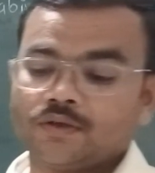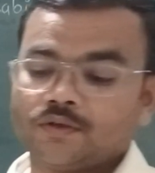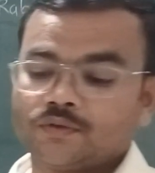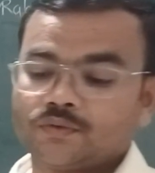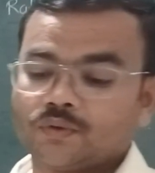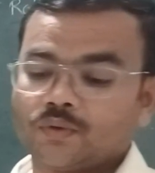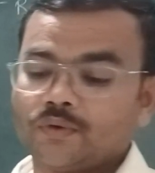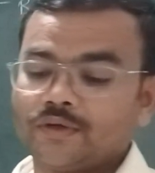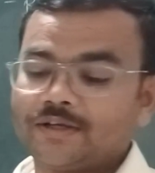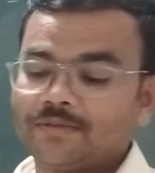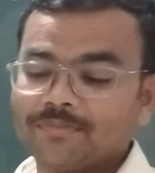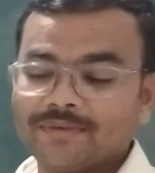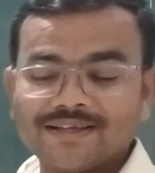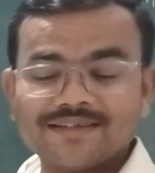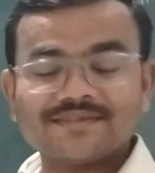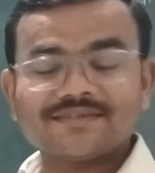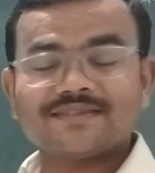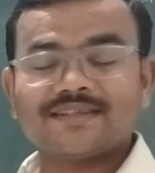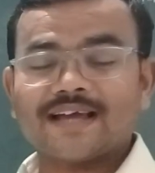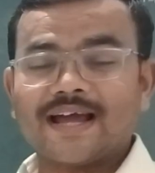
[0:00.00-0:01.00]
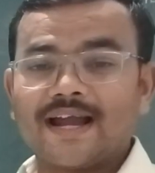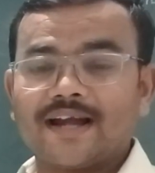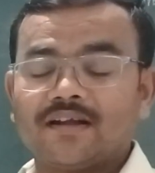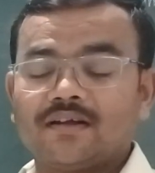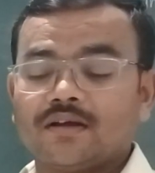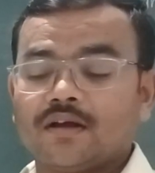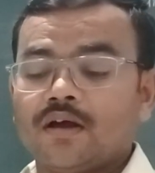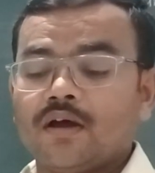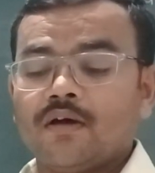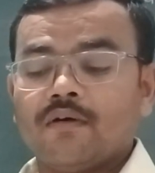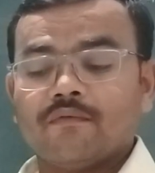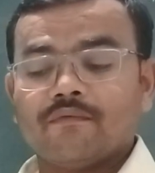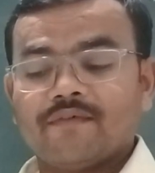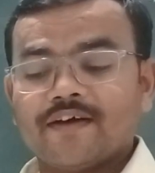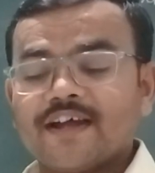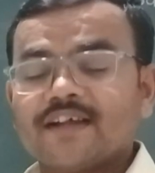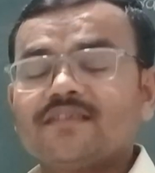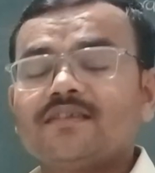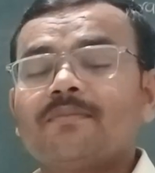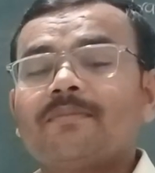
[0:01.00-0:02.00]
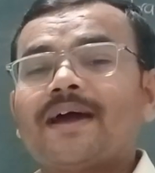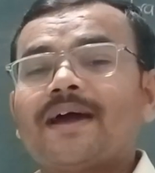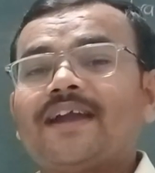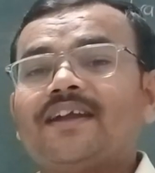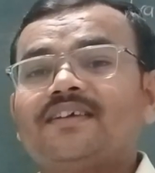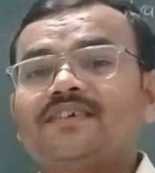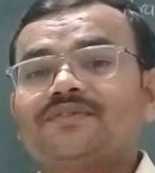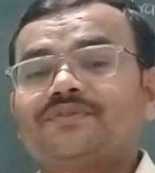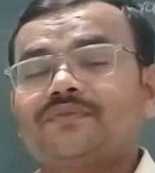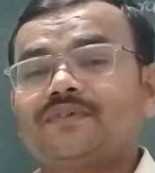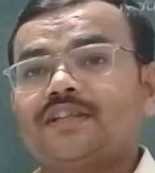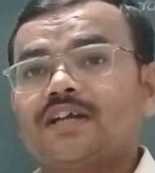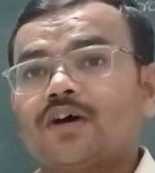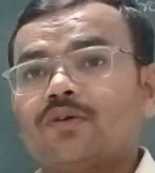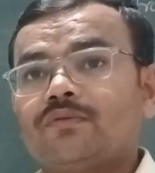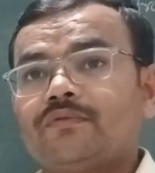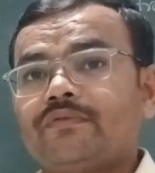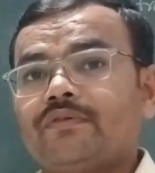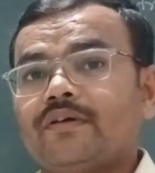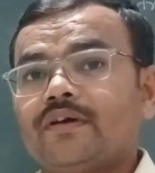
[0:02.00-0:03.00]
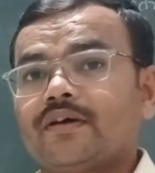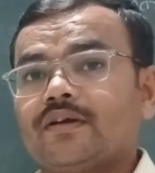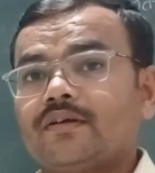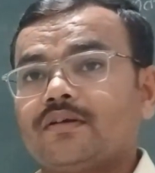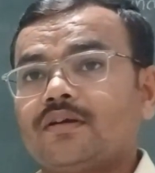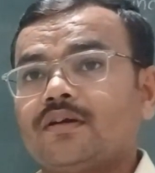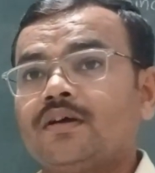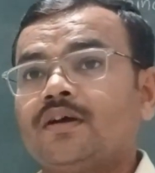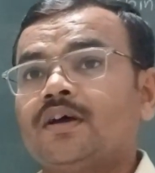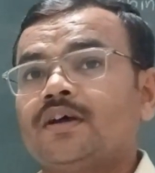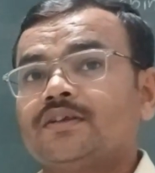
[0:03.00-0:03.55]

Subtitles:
So it means that Where the Mind is Without Fear,